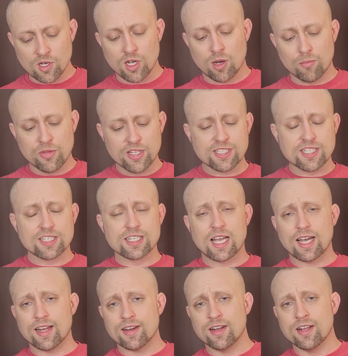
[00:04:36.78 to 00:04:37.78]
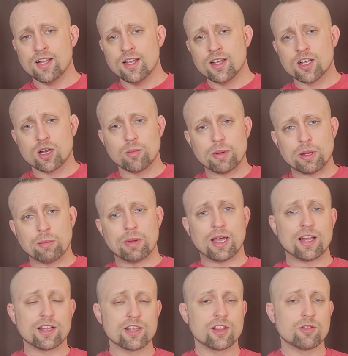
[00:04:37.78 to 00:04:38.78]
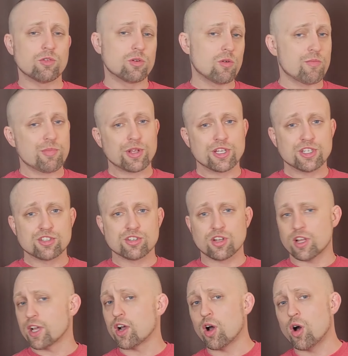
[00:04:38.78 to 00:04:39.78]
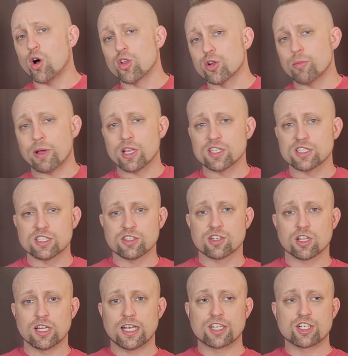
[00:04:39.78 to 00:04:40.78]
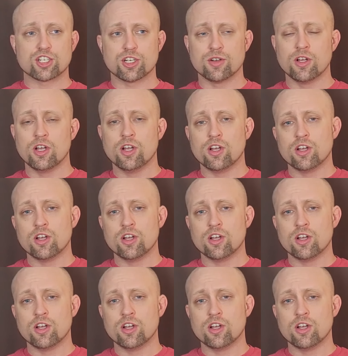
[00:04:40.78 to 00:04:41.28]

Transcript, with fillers: Um, this is not going to be a bally that would replace you, like all your ballies in your collection